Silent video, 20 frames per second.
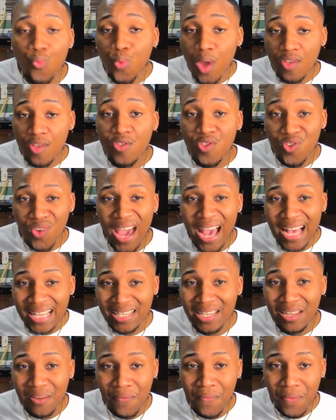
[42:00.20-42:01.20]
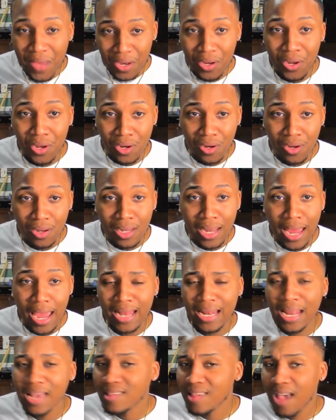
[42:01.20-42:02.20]
register as an offender?
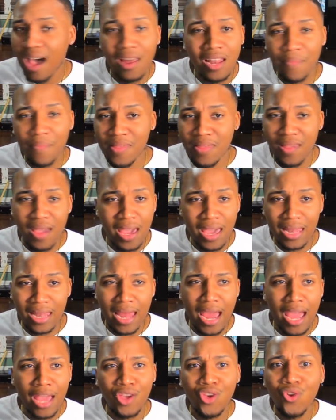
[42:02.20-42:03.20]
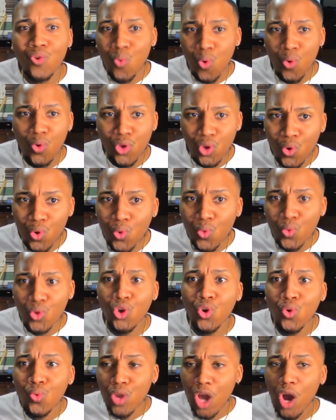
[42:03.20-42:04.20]
Like that's all I'm saying. Like you you
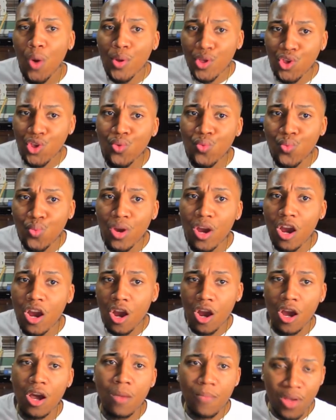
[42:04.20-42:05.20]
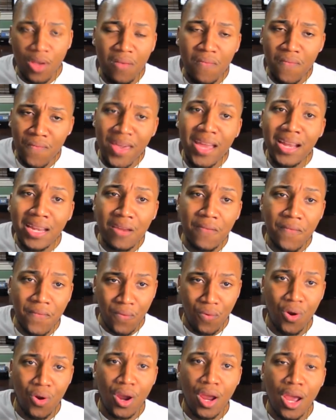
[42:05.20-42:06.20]
you know what you were um, convicted
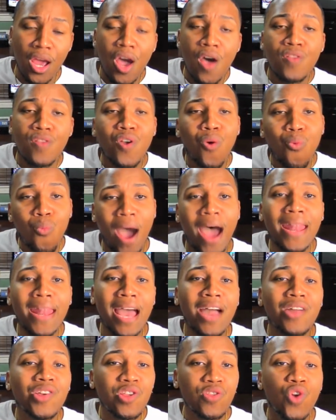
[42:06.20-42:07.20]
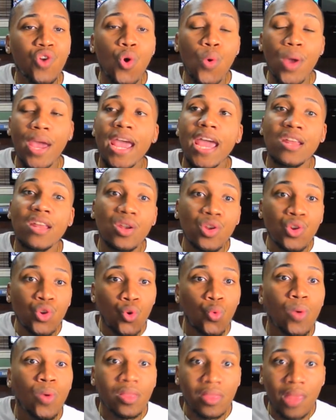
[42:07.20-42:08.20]
for. So why not just go ahead and do
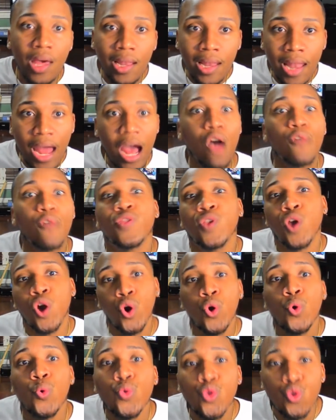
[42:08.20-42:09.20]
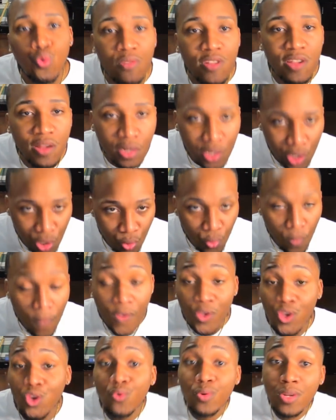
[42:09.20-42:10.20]
what the law told you to do?
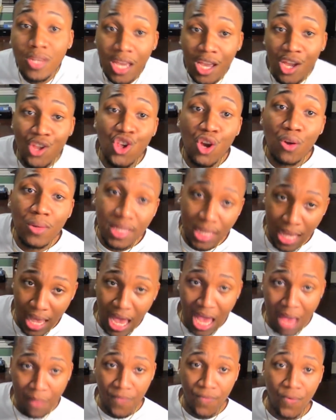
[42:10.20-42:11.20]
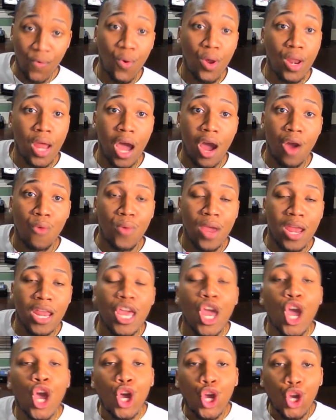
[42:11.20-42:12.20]
You did your time for it
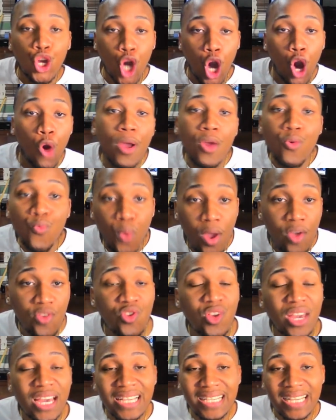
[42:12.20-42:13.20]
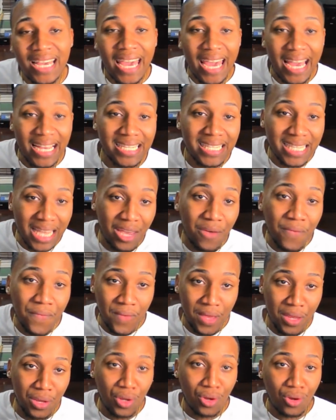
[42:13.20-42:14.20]
already. Go and register as an SA
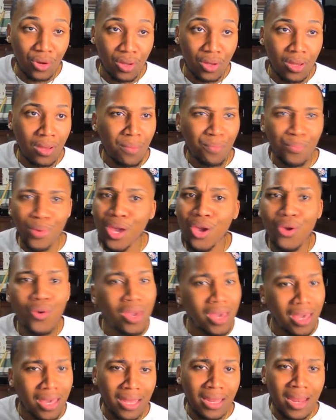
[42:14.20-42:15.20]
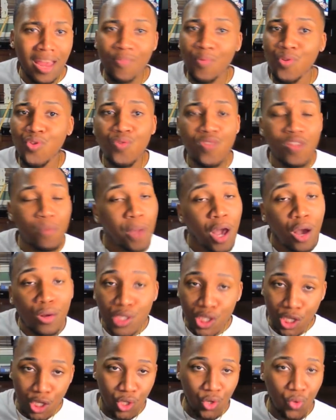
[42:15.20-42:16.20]
offender. Period. That's what you're
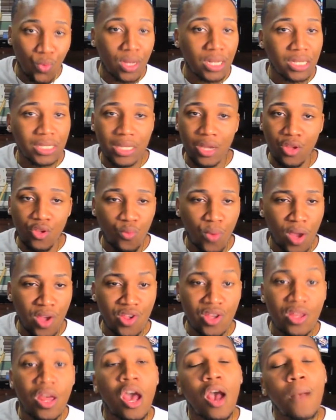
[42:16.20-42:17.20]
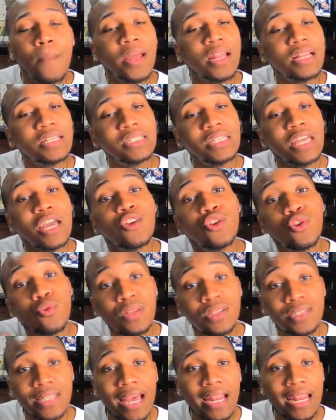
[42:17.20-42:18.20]
supposed to do in this situation. But instead, you
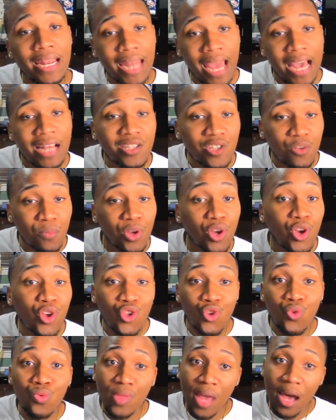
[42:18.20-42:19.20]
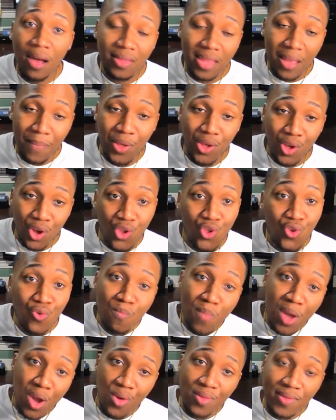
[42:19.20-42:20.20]
decided not to because you thought that because you
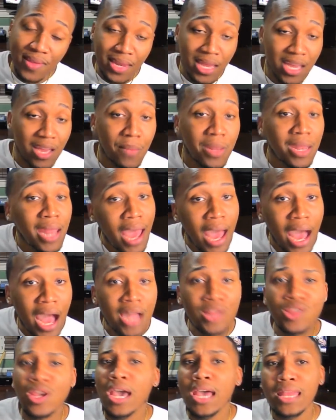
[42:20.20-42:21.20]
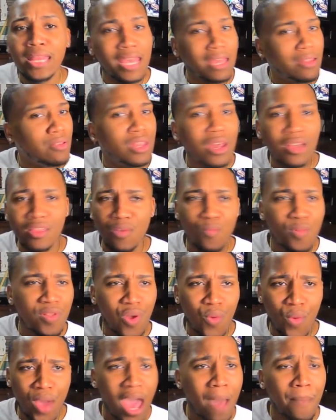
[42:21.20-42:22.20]
married to Nicki Minaj that nothing was
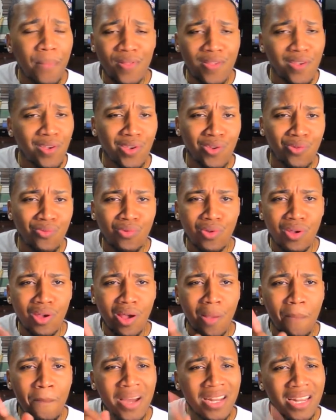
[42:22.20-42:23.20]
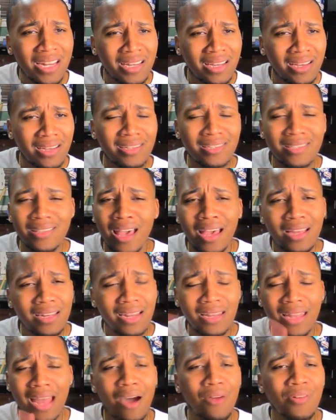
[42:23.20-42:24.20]
gonna happen to you but it does. The
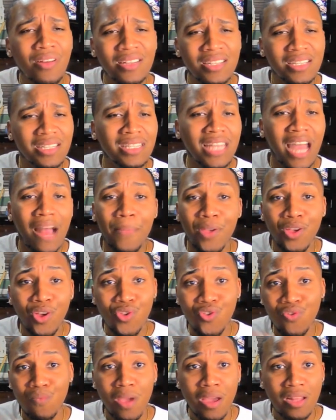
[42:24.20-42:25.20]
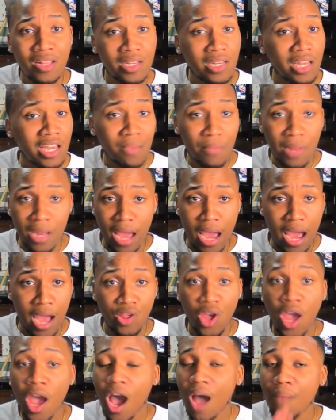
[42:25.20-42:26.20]
law doesn't stop because you're married to Nicki Minaj.
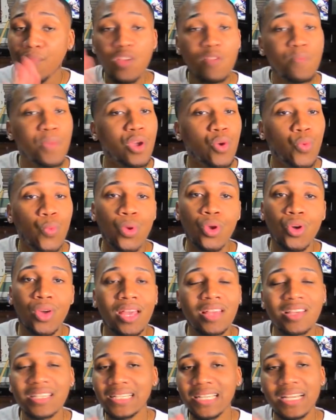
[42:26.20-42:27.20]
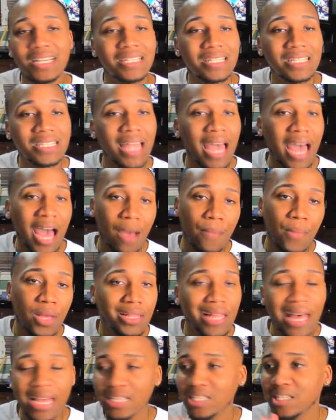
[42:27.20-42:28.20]
I'm just being real. It just doesn't stop.
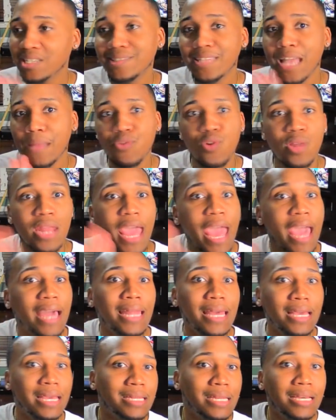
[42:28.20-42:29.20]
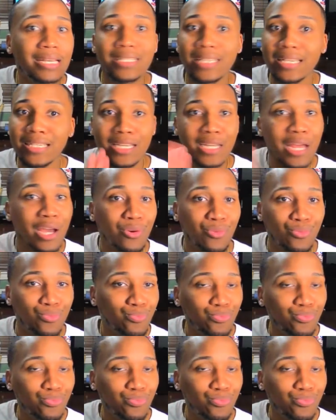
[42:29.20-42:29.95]
Like, just stop trying to act like it does because it don't.